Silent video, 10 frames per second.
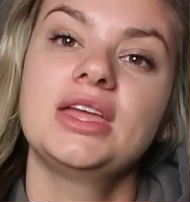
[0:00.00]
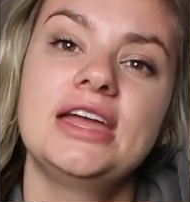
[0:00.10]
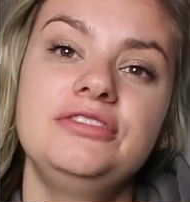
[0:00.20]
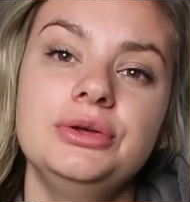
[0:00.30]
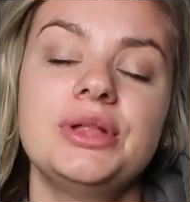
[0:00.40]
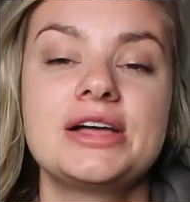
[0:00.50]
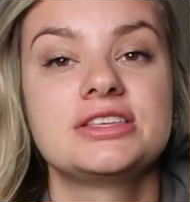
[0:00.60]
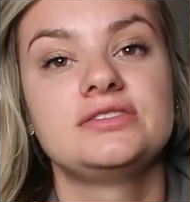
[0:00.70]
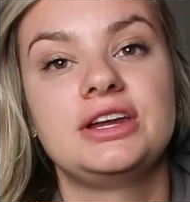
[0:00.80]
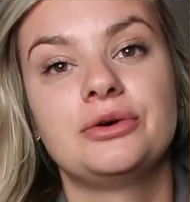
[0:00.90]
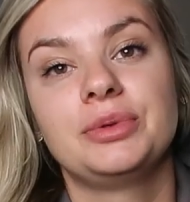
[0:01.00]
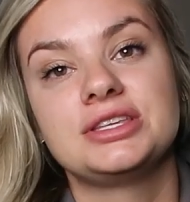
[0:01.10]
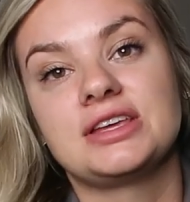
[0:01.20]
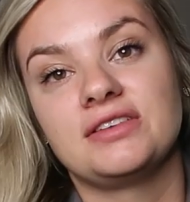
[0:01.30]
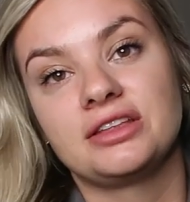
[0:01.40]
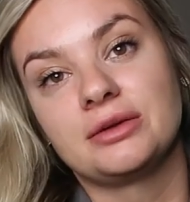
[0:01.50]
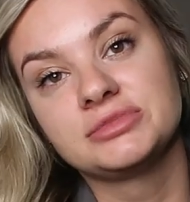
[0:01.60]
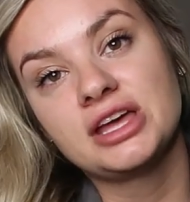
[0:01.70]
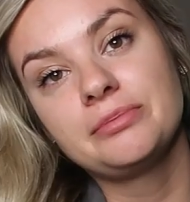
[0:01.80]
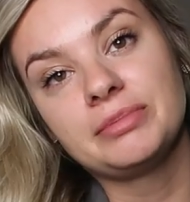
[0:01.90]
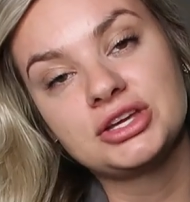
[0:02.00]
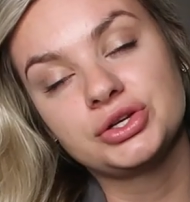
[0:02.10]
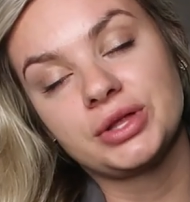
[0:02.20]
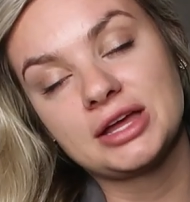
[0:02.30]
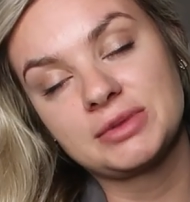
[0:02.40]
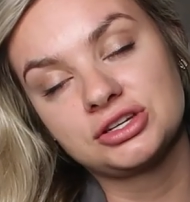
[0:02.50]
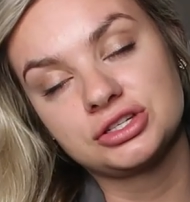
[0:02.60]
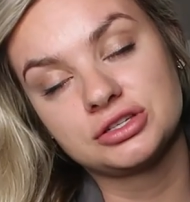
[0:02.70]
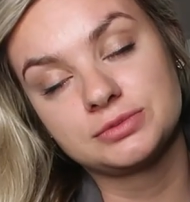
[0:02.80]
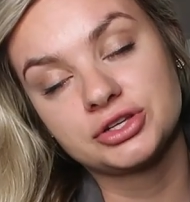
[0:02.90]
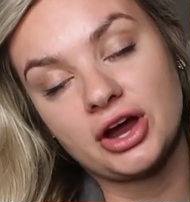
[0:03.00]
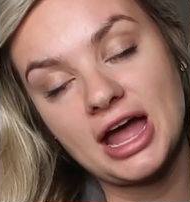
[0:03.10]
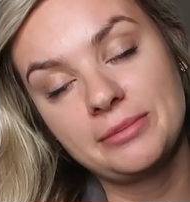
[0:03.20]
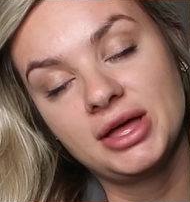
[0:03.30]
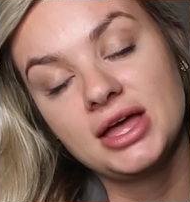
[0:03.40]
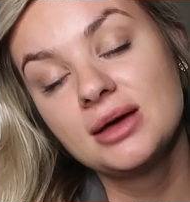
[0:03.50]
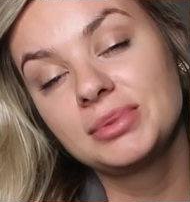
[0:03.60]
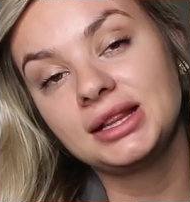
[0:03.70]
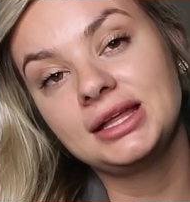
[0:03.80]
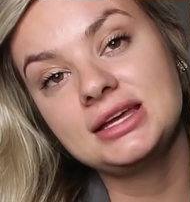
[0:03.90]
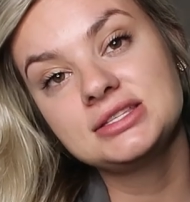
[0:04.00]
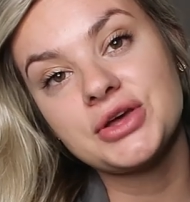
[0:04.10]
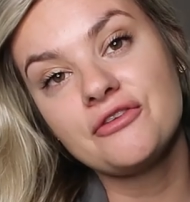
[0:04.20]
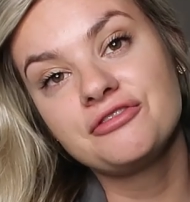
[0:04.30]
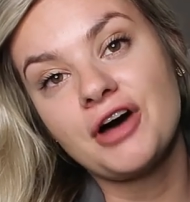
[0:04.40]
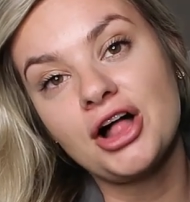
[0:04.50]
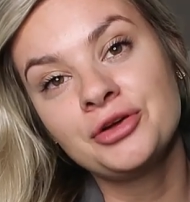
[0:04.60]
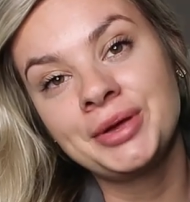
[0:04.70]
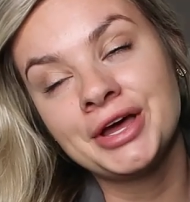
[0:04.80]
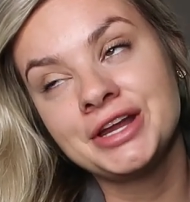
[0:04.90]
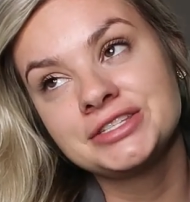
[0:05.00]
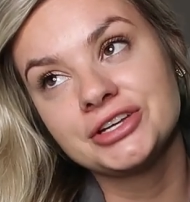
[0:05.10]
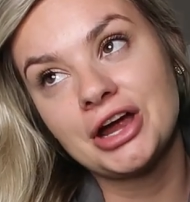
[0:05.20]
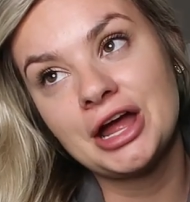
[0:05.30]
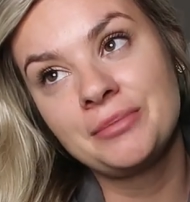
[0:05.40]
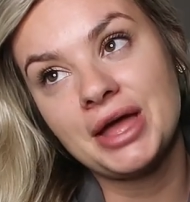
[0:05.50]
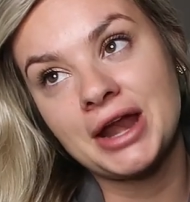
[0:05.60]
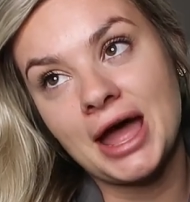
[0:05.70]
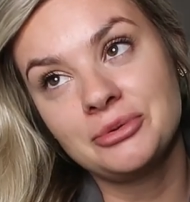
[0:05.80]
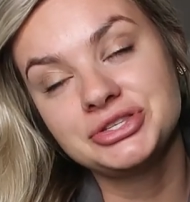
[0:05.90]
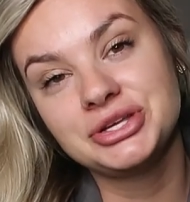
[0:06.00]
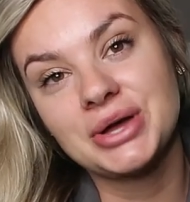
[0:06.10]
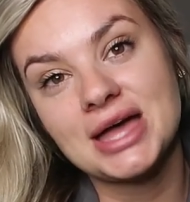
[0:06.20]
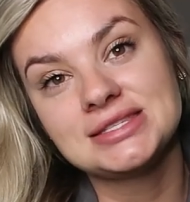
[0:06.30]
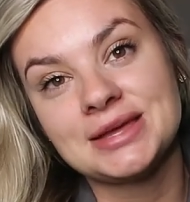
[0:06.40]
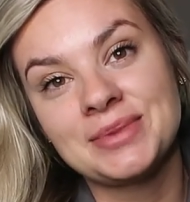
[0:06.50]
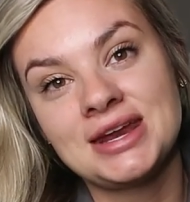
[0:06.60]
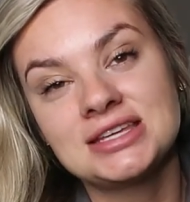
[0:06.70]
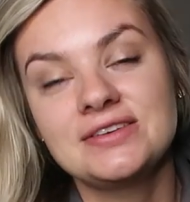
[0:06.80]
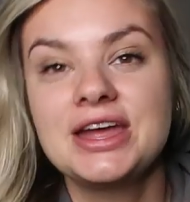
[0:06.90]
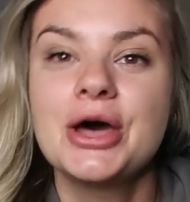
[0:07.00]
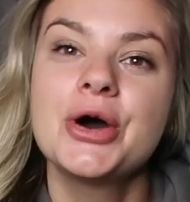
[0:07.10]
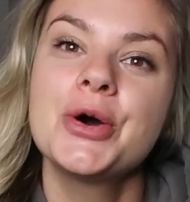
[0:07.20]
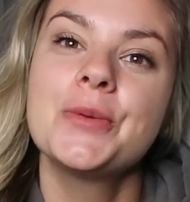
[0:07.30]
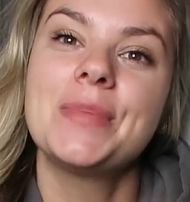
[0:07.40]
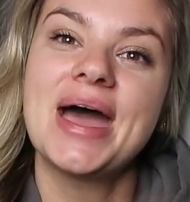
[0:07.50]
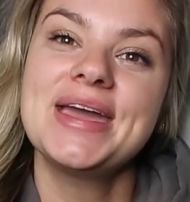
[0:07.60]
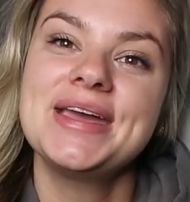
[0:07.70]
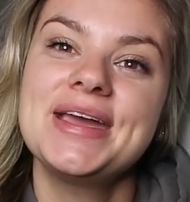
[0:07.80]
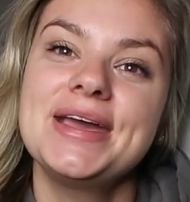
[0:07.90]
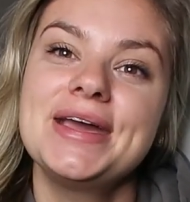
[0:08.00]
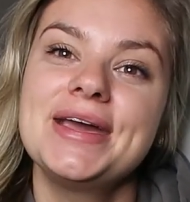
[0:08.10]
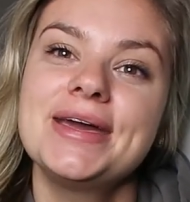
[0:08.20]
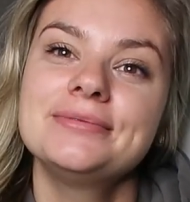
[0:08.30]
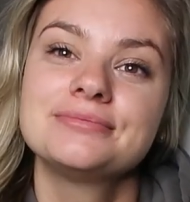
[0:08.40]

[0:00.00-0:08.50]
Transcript: If you like this video, please give it a thumbs up. Make sure you like, make sure you subscribe. Please go follow me on Instagram, and I will see you guys in my next video. Bye.